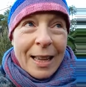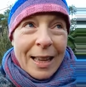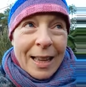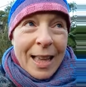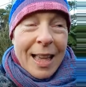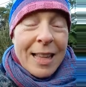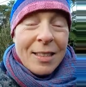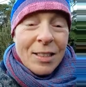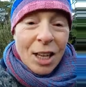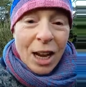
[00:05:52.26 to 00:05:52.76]

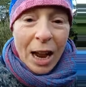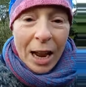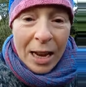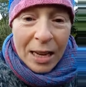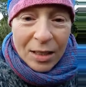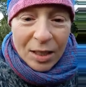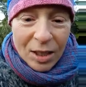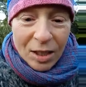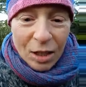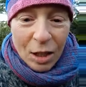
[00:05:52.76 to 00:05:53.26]
it
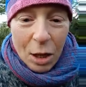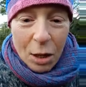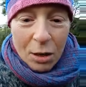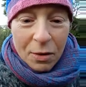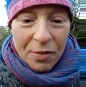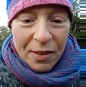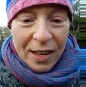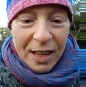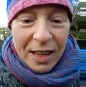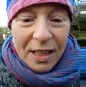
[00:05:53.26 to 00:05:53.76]
takes a lot
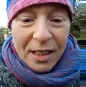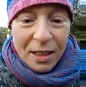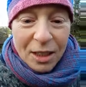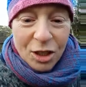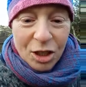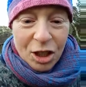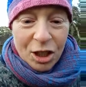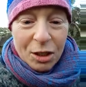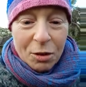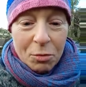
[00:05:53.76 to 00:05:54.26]
of
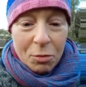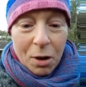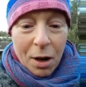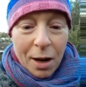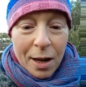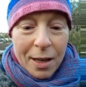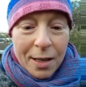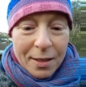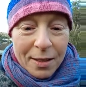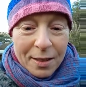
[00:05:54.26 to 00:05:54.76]
energy,
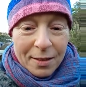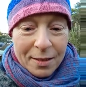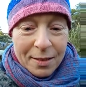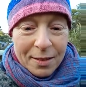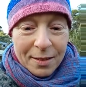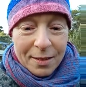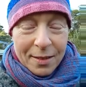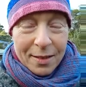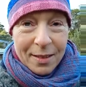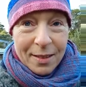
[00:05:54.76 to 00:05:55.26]
right?
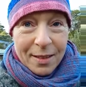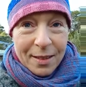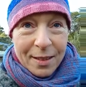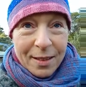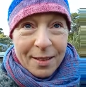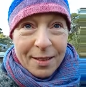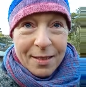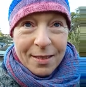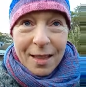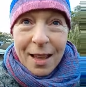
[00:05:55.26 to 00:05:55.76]

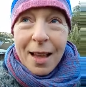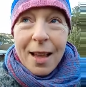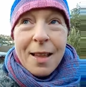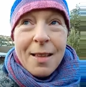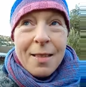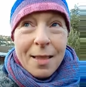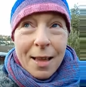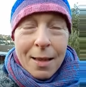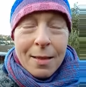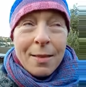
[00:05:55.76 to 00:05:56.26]

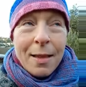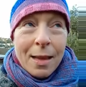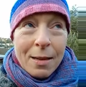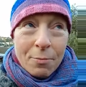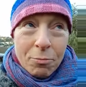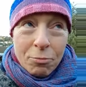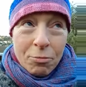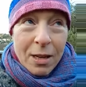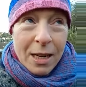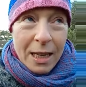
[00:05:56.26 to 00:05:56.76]
It
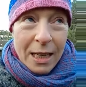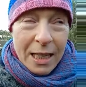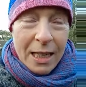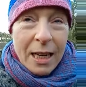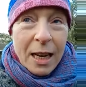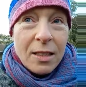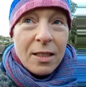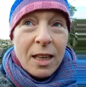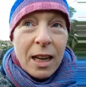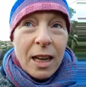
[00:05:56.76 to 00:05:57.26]
really
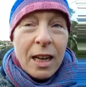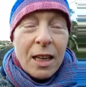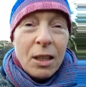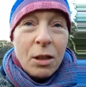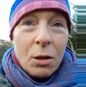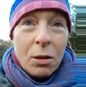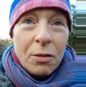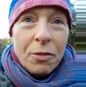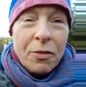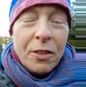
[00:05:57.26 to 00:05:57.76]
does take a
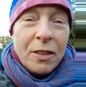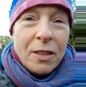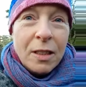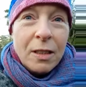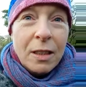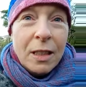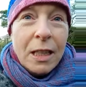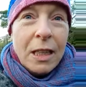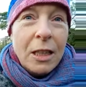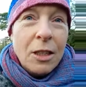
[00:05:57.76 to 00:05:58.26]
lot of
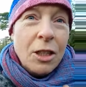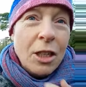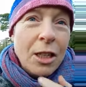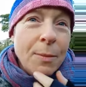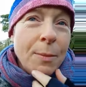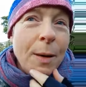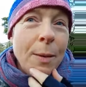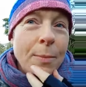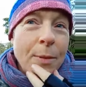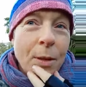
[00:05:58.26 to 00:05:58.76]
physical energy, and
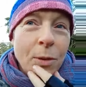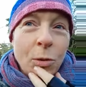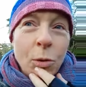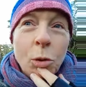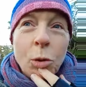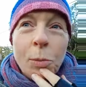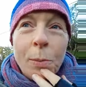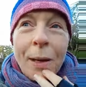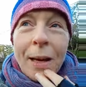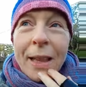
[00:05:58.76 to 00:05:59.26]
perhaps I'll talk
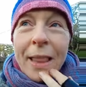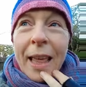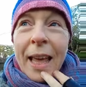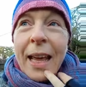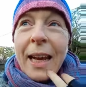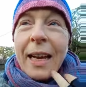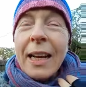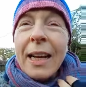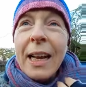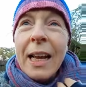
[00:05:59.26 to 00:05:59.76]
about
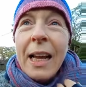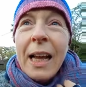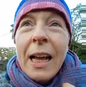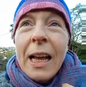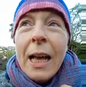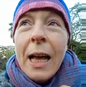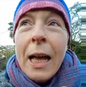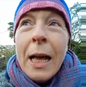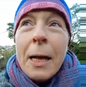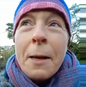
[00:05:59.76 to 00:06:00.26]
that.
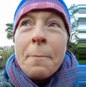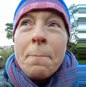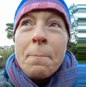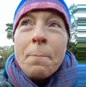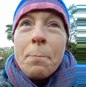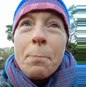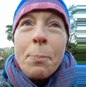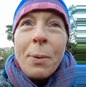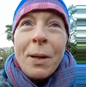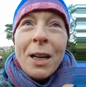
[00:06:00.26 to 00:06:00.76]

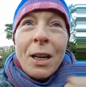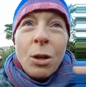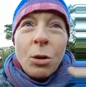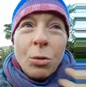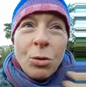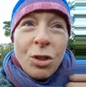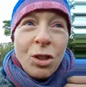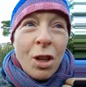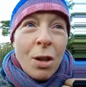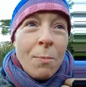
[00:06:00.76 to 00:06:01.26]
But it
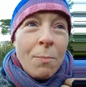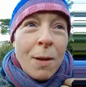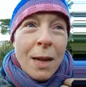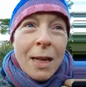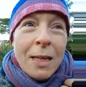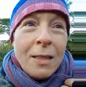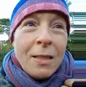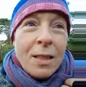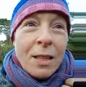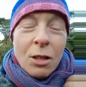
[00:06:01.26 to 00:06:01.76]
also
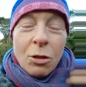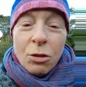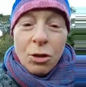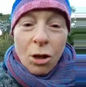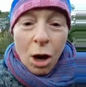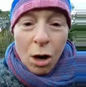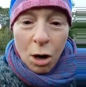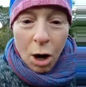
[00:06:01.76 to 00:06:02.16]
means that you don't